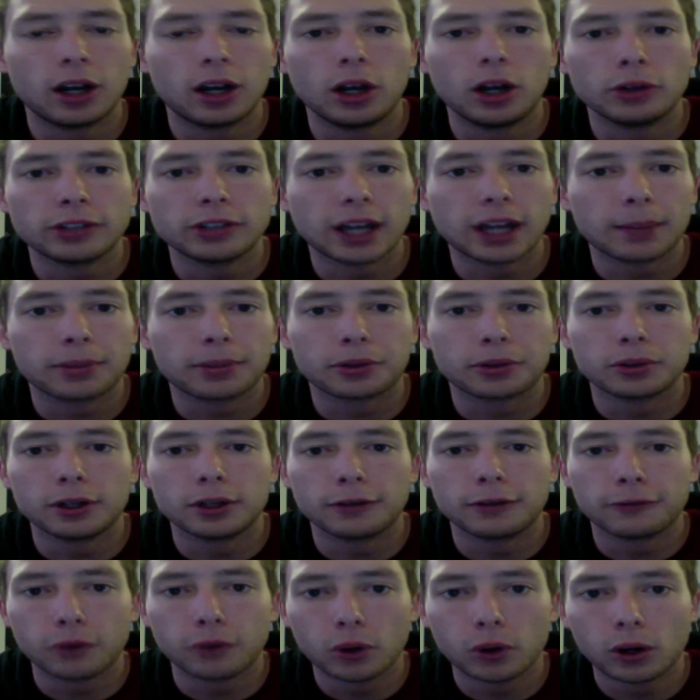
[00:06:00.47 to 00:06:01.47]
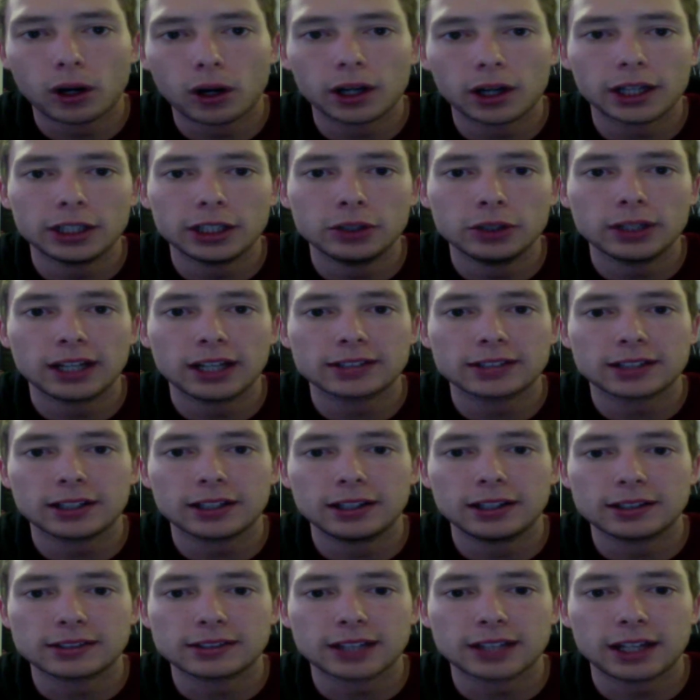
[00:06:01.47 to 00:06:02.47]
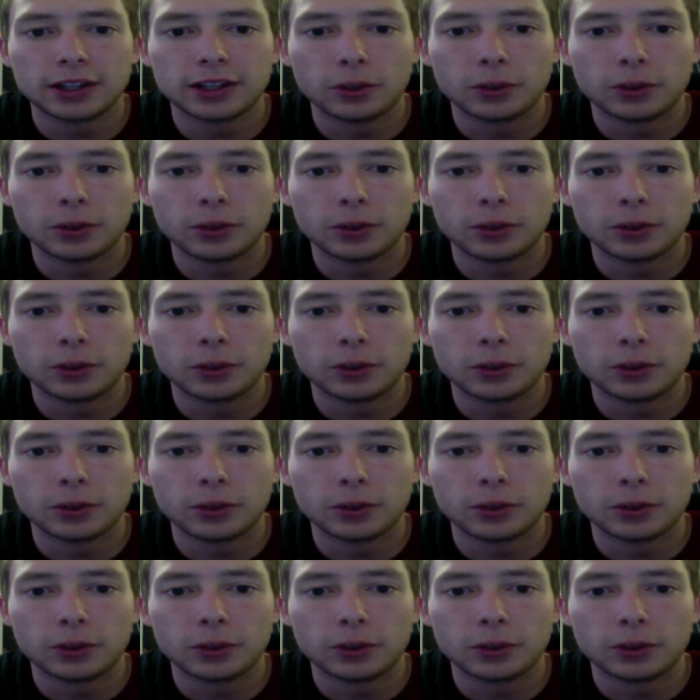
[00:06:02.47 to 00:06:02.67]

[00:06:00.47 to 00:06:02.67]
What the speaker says: top 3 or 4, and you guys can decide the